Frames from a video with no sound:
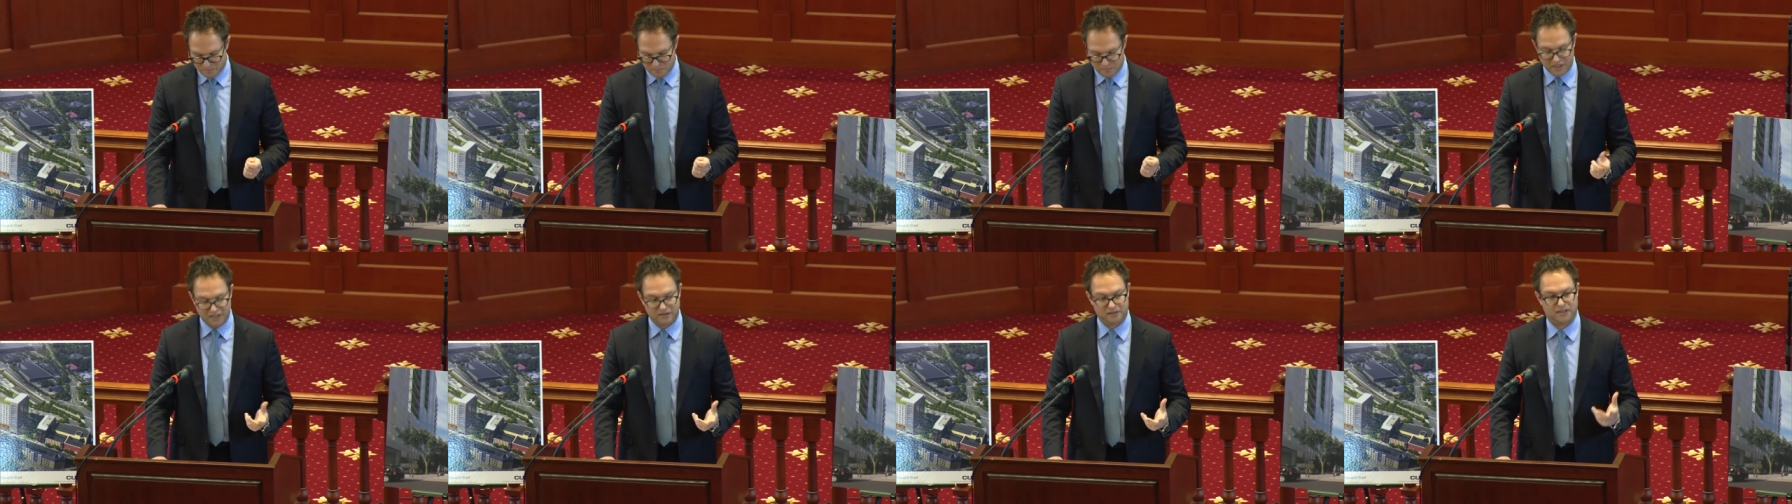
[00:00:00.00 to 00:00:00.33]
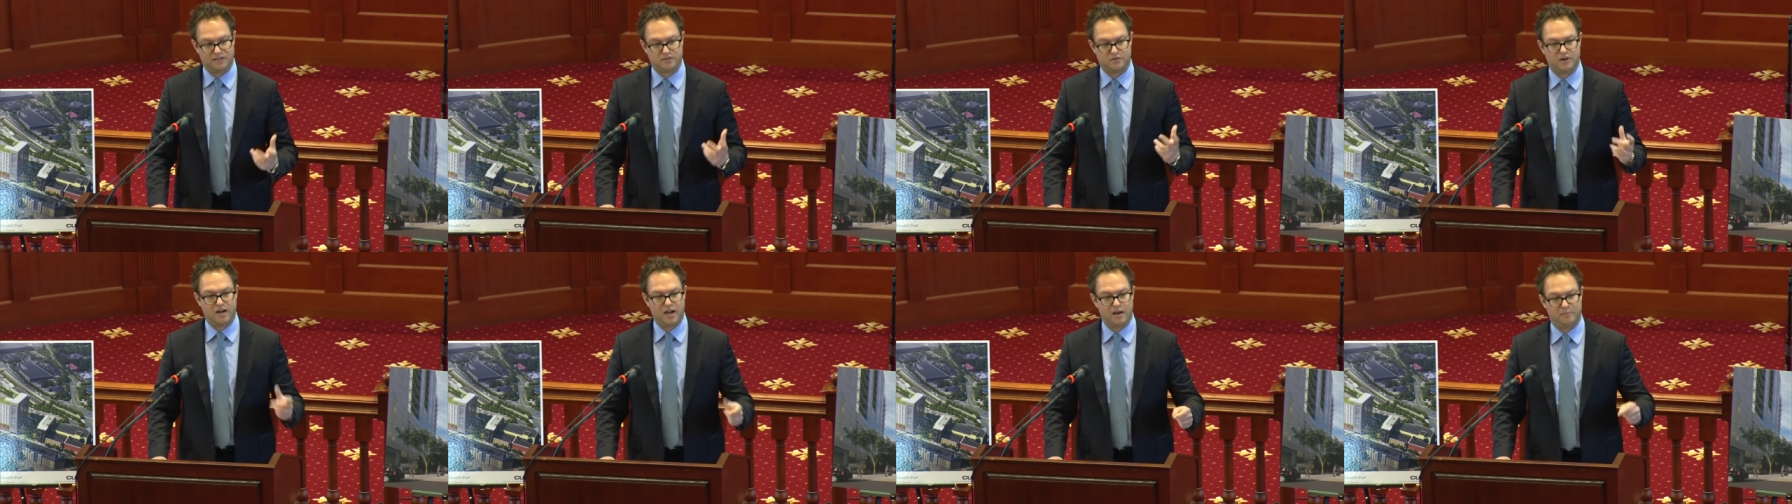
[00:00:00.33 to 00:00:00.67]
that big
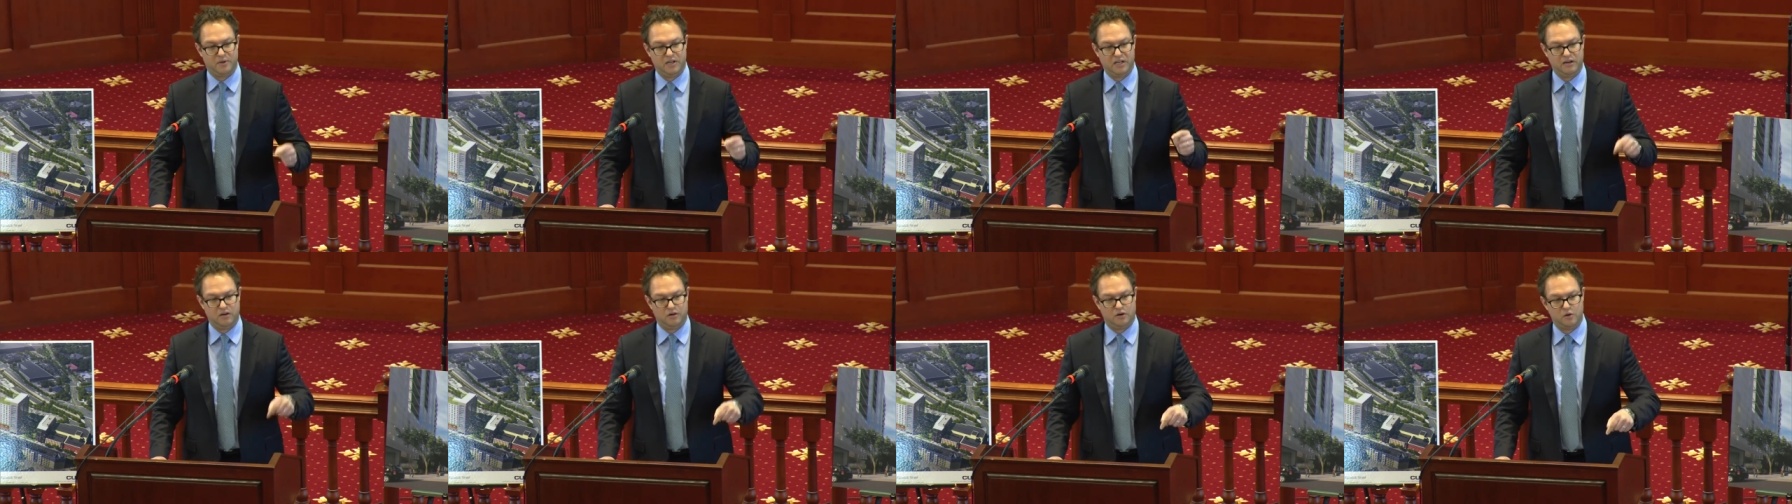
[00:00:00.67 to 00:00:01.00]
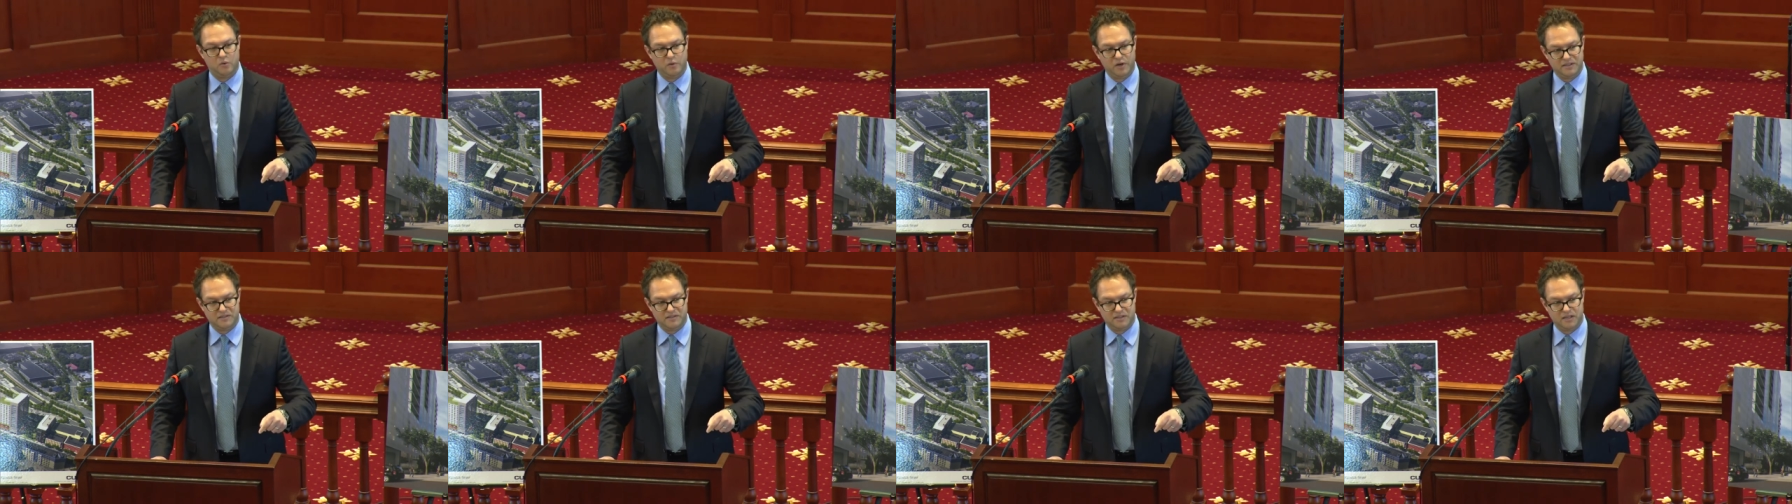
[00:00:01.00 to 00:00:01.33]
things are happening here in
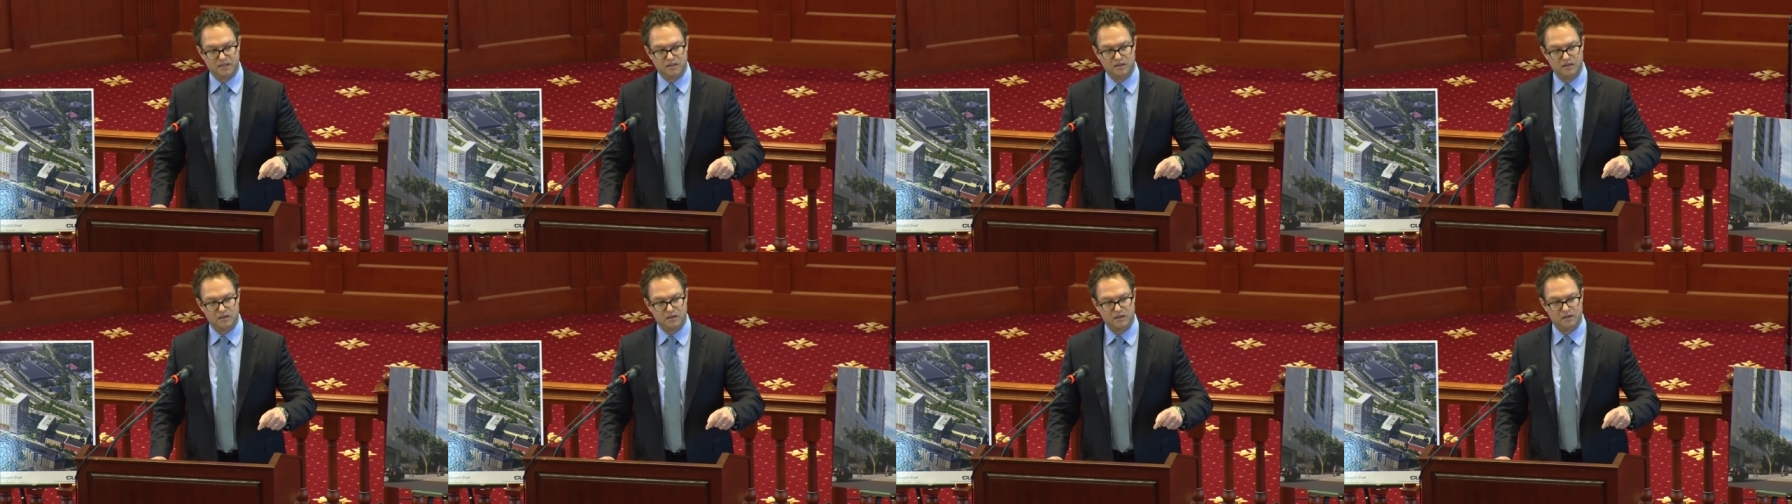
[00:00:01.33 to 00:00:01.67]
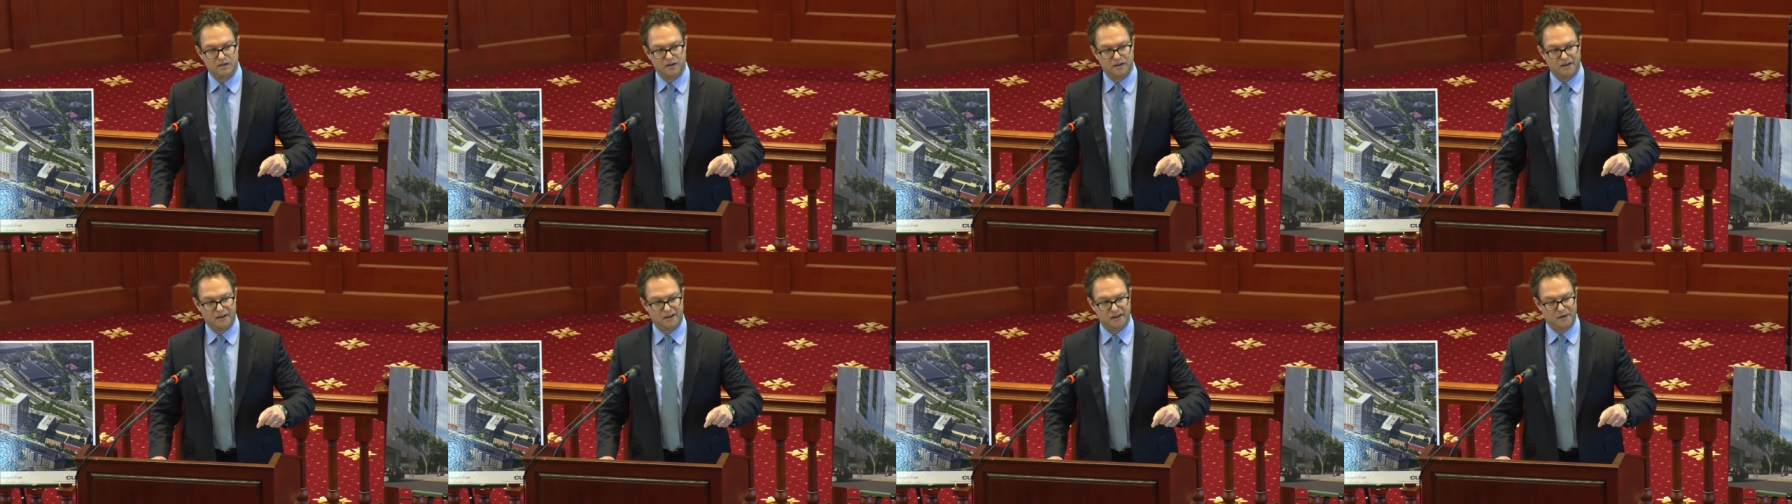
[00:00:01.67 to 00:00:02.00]
Quincy
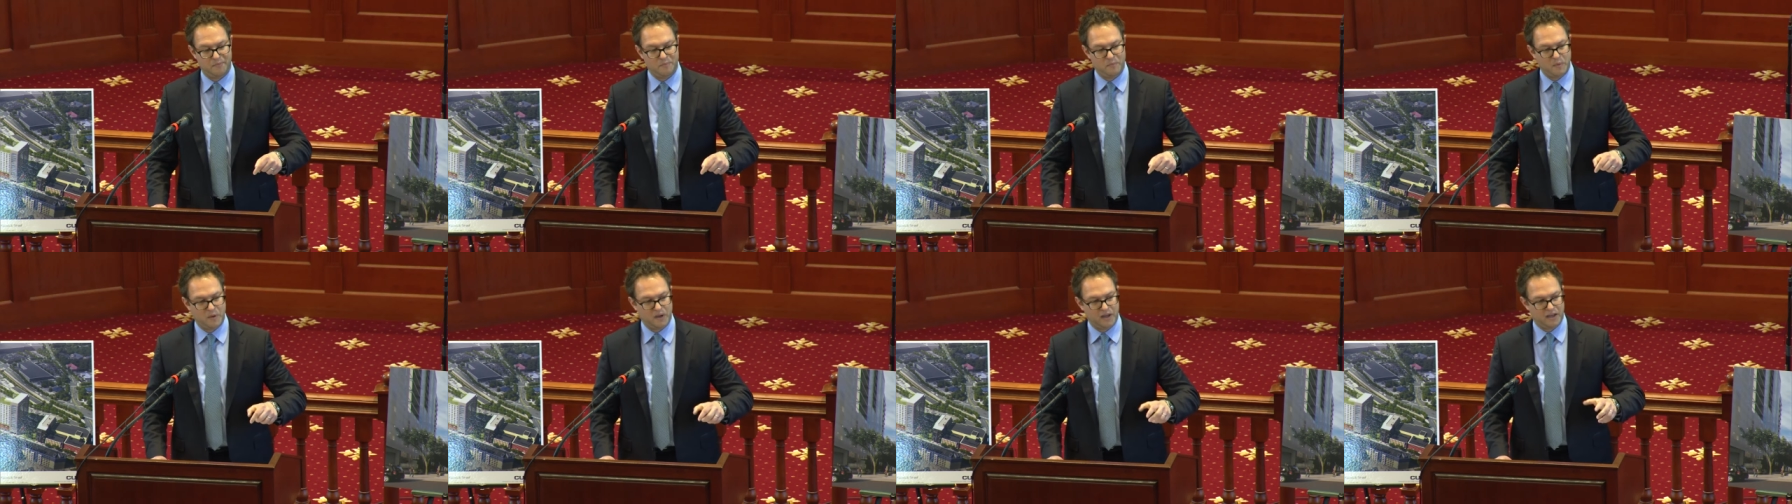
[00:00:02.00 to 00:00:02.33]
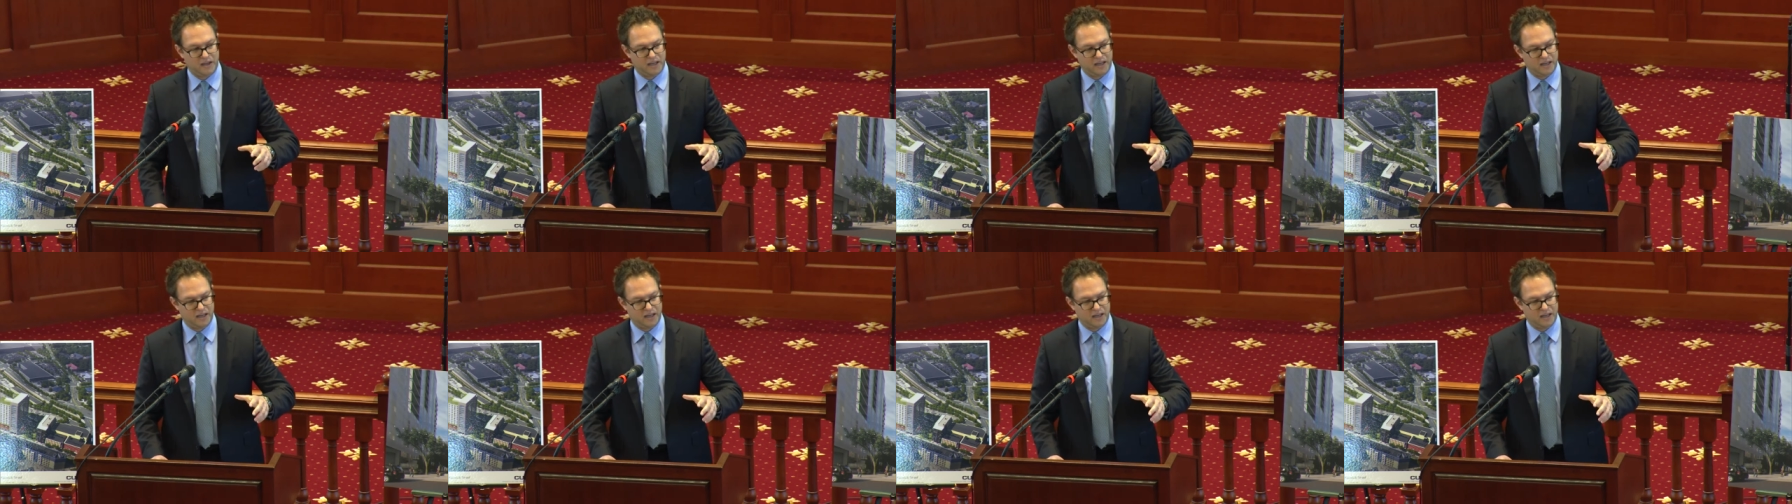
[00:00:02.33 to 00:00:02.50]
um,